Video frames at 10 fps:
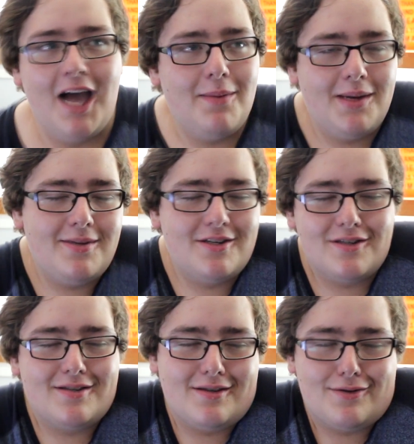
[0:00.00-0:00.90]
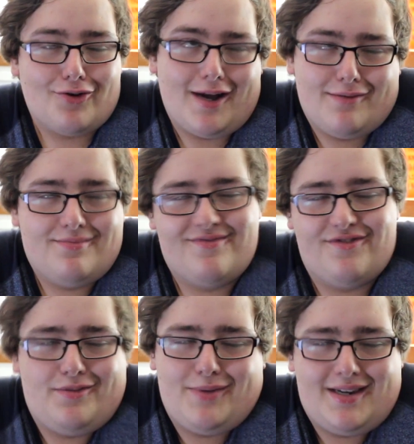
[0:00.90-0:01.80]
And maybe you should subscribe
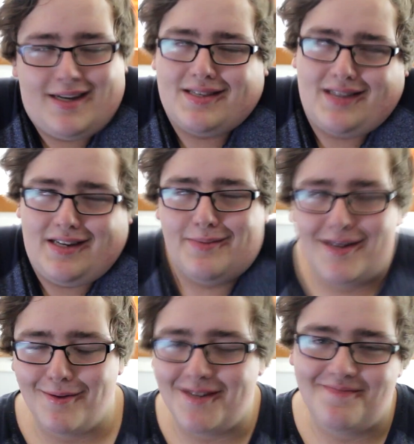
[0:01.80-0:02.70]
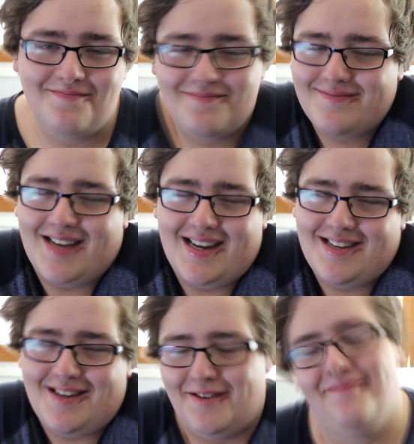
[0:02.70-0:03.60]
for my next anime one. I
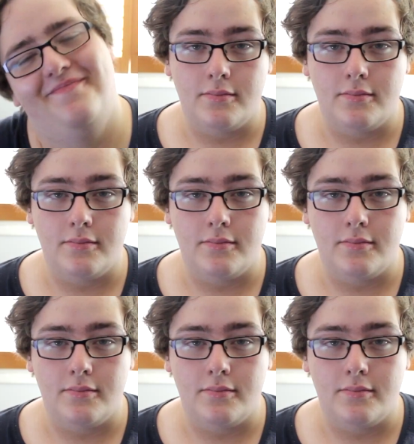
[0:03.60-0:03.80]
don't know.